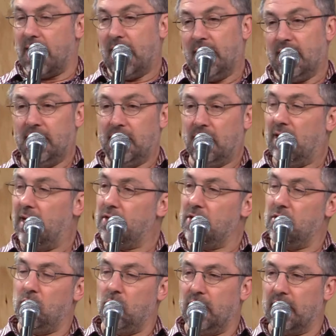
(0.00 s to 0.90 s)
I
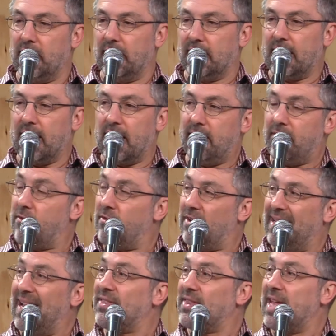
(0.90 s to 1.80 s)
don't want to kind of ever
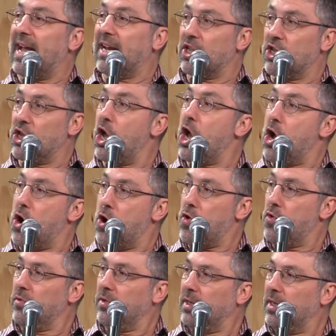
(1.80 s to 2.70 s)
let that go.